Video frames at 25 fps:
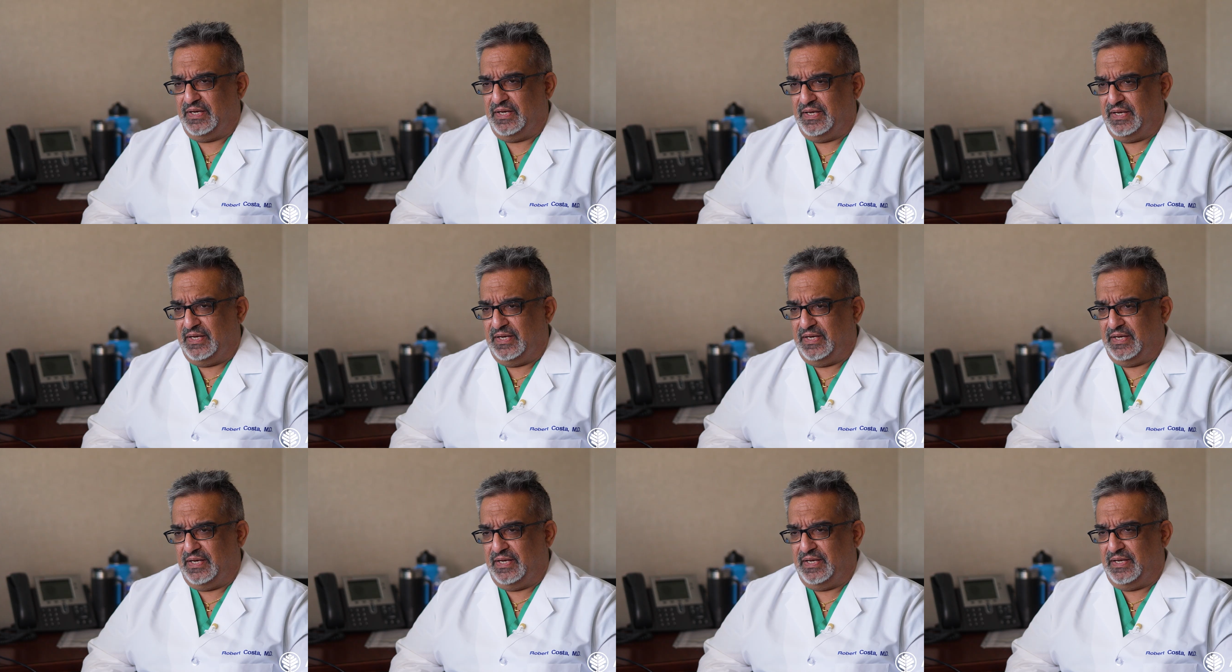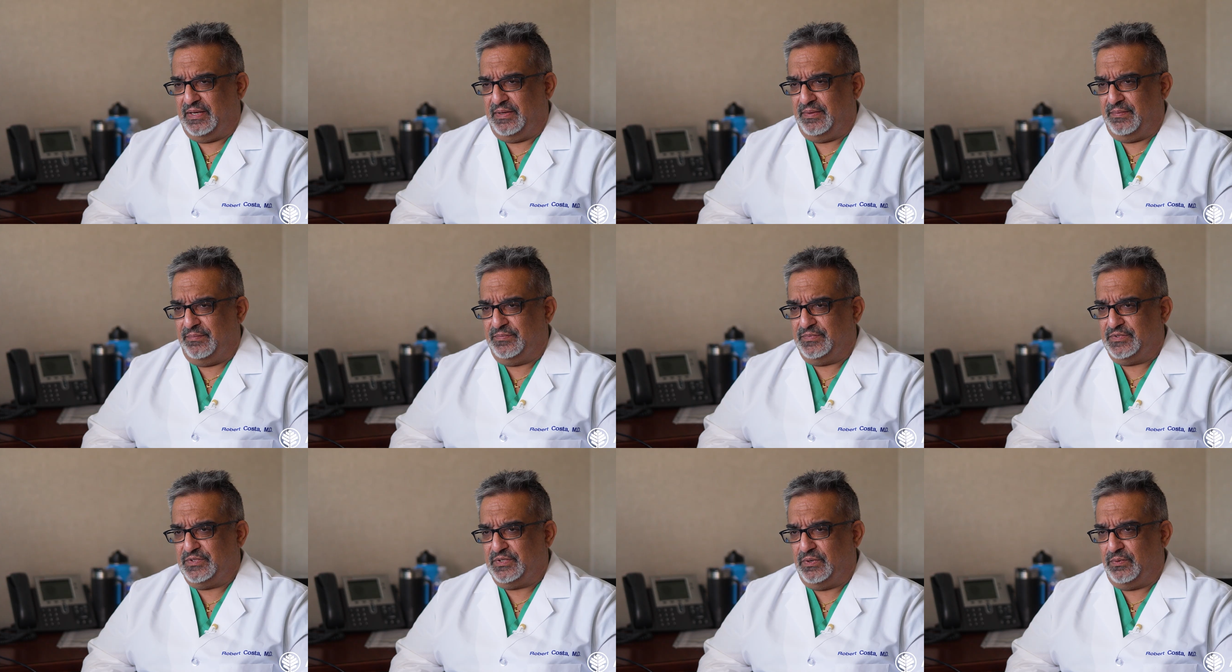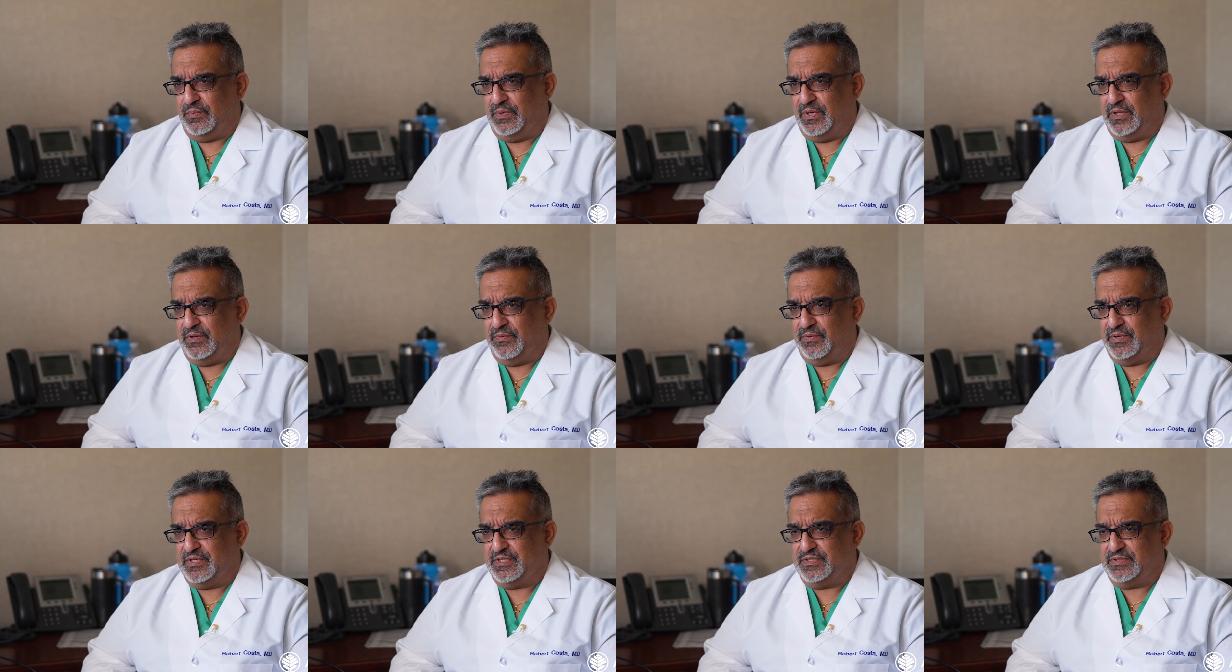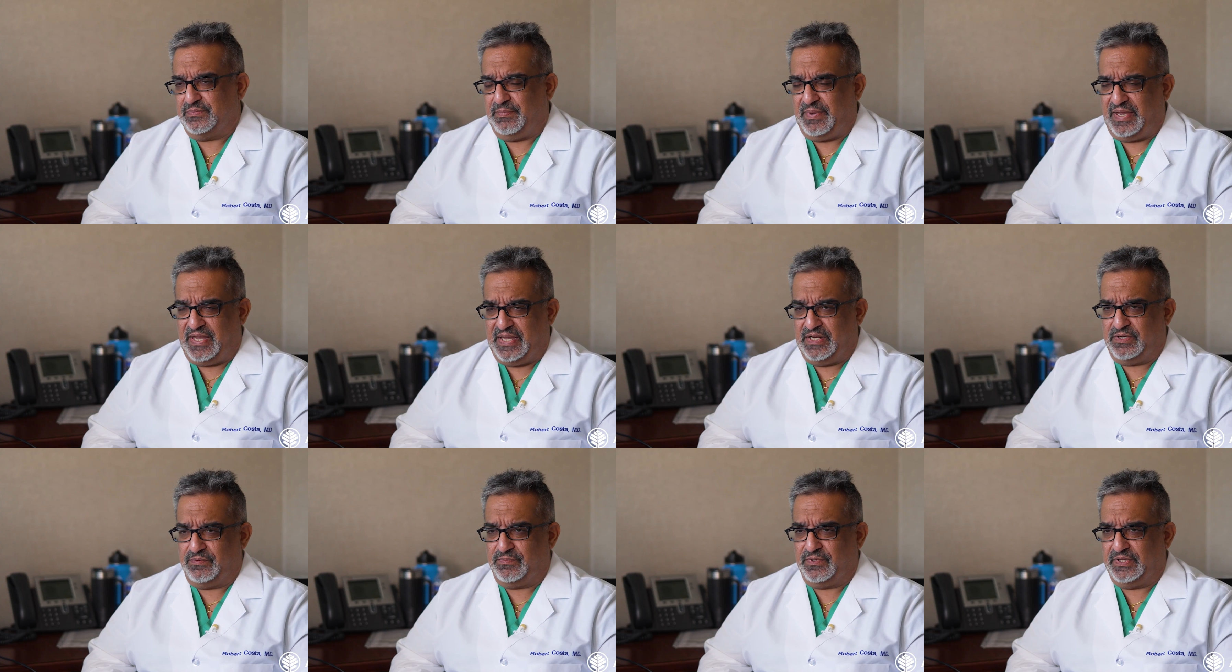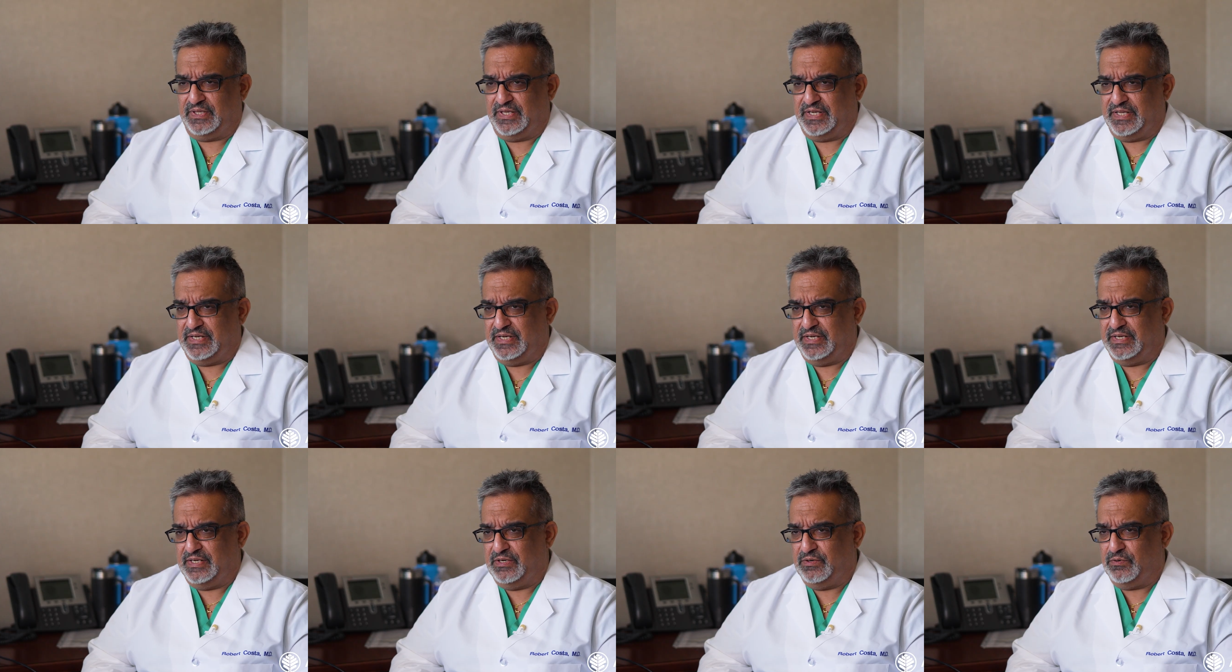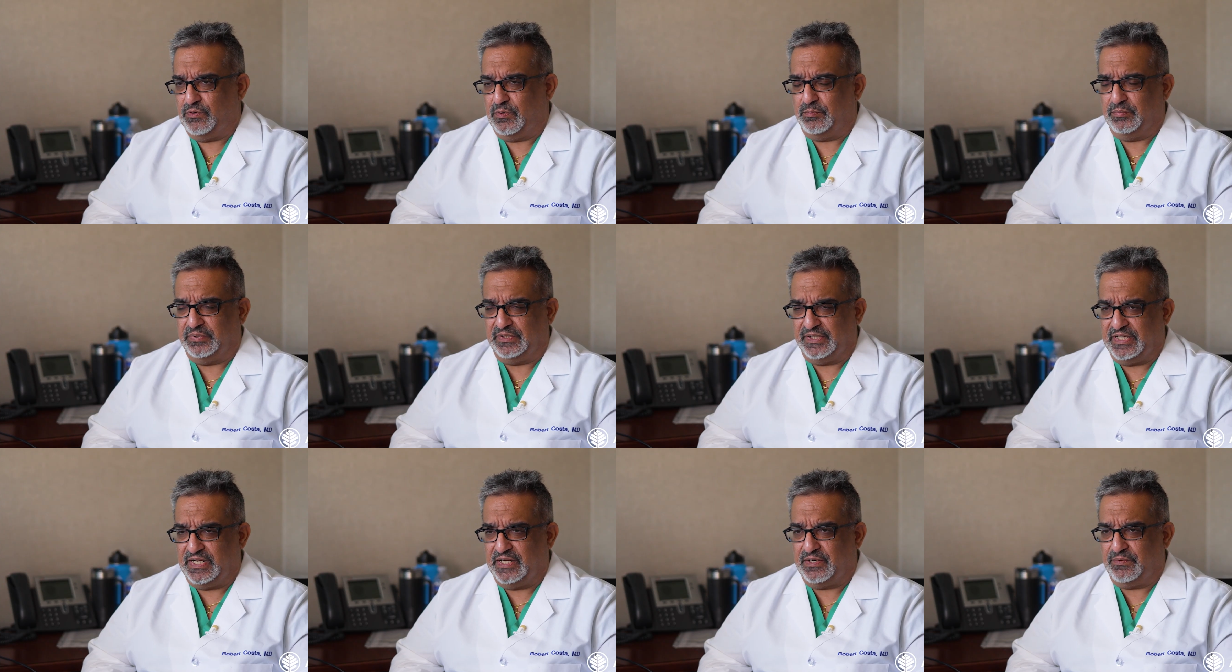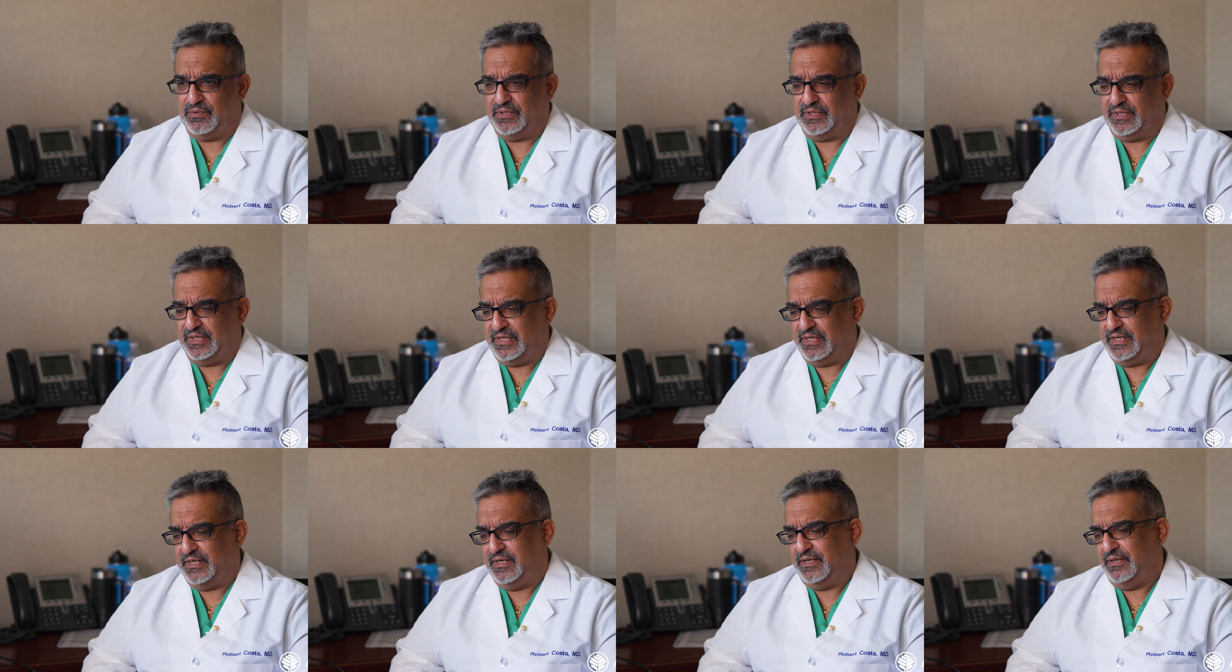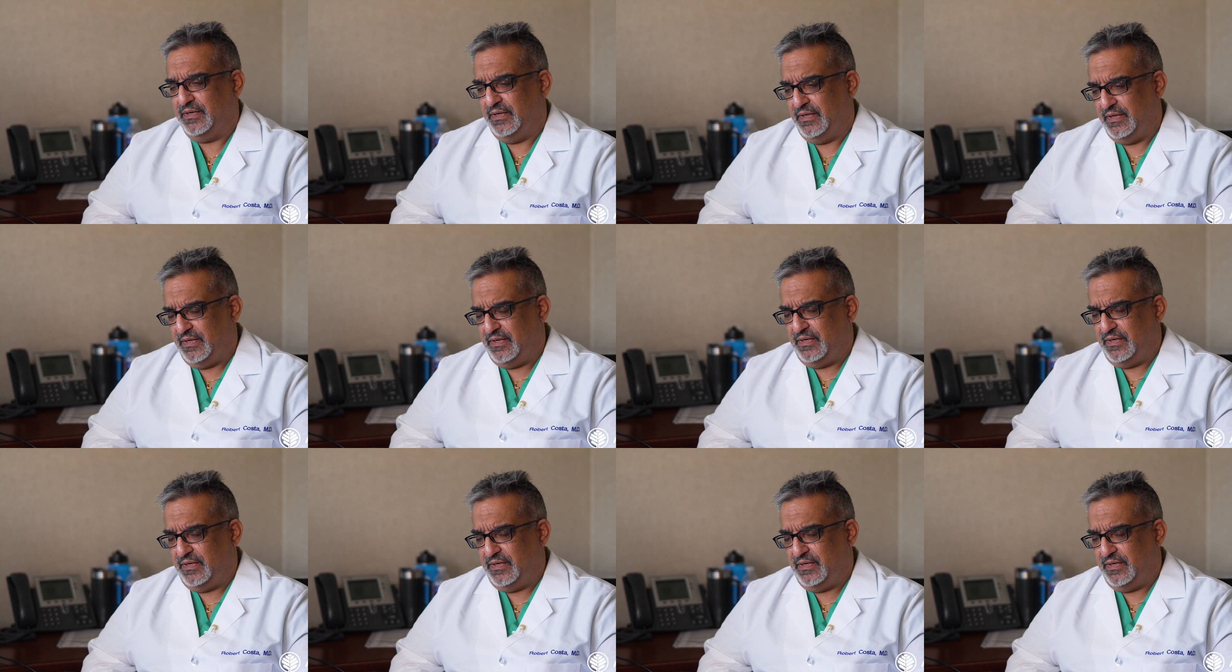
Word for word: Um, so whether it's pain related or bleeding related,